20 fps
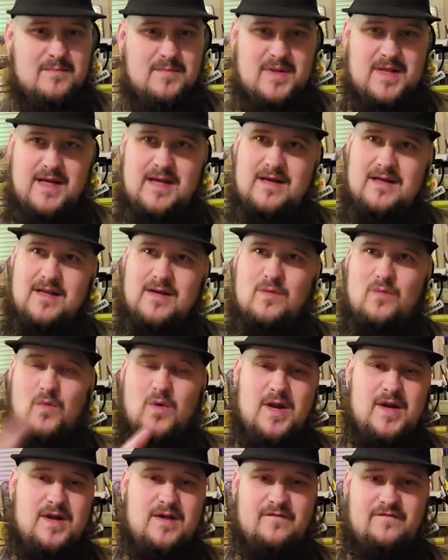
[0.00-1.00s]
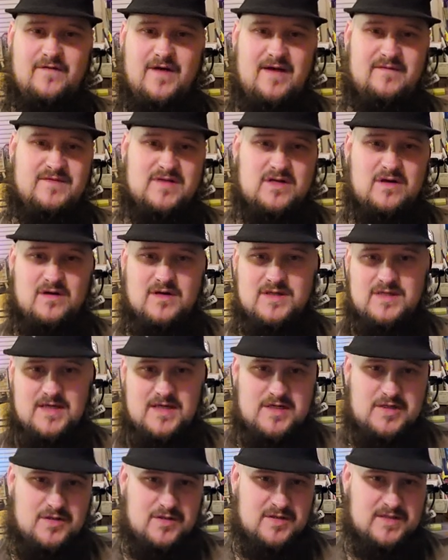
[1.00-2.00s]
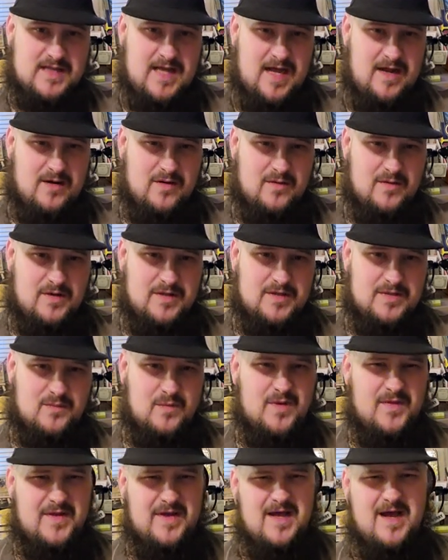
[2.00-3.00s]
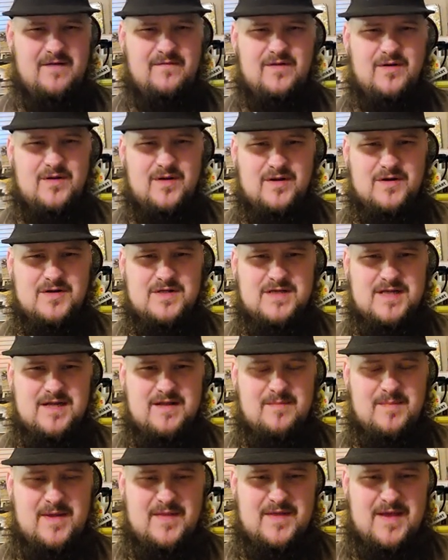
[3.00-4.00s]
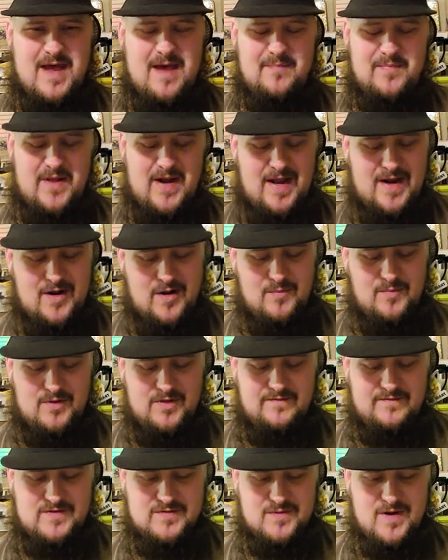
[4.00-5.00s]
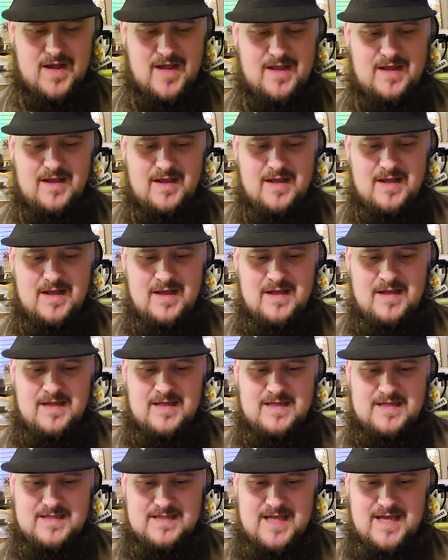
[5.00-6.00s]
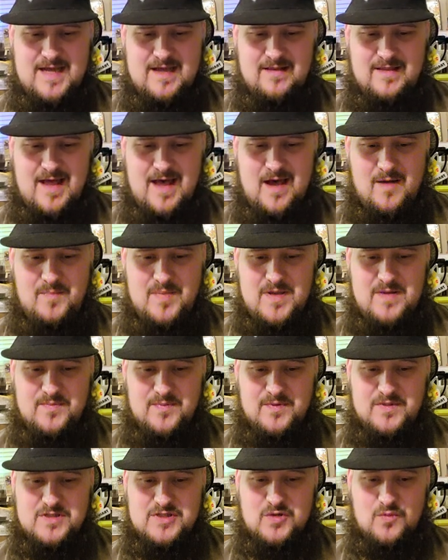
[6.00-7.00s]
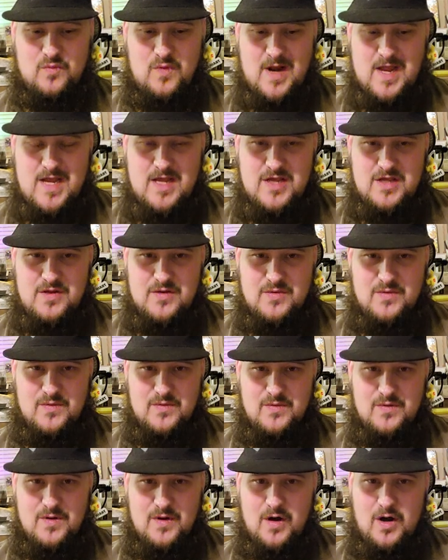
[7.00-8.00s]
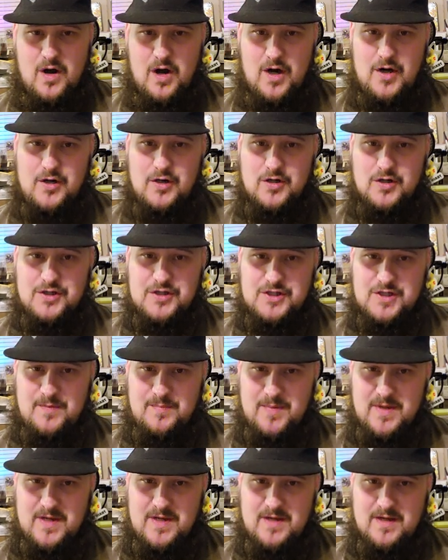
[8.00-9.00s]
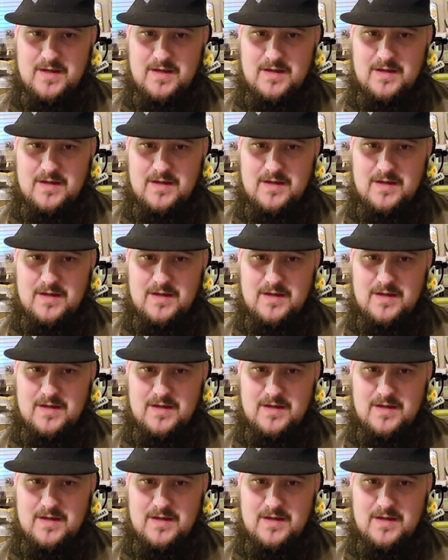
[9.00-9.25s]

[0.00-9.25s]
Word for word: But they can click one to five stars in each of those categories. One thing I don't understand about the app that I don't believe is right is they allow people to rate you on your shipping.